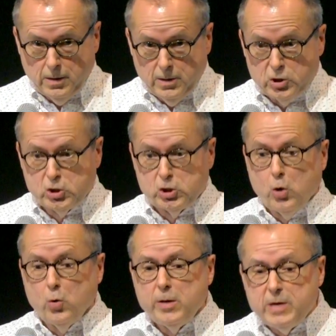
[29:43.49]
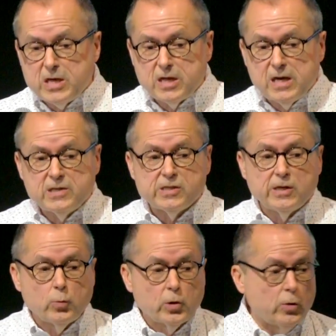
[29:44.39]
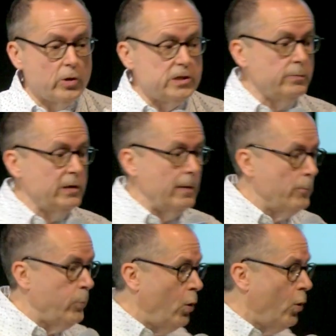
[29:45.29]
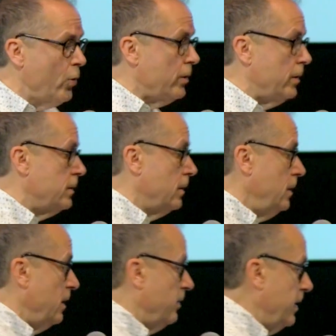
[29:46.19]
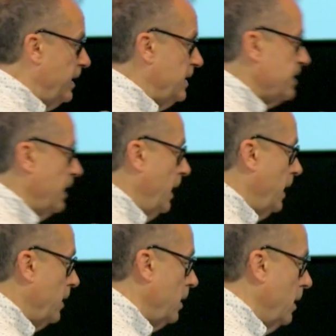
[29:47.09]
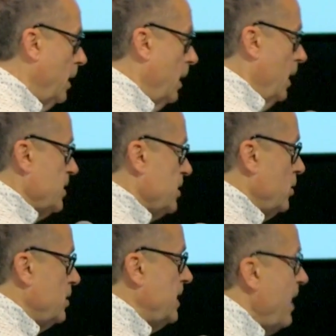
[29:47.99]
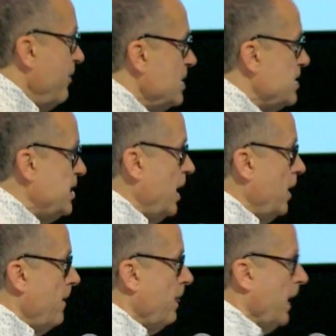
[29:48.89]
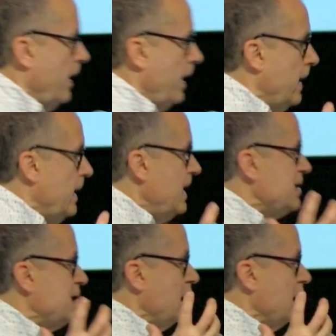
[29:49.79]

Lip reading: Showing me things that were going to be important in the days ahead. So David's there, and he's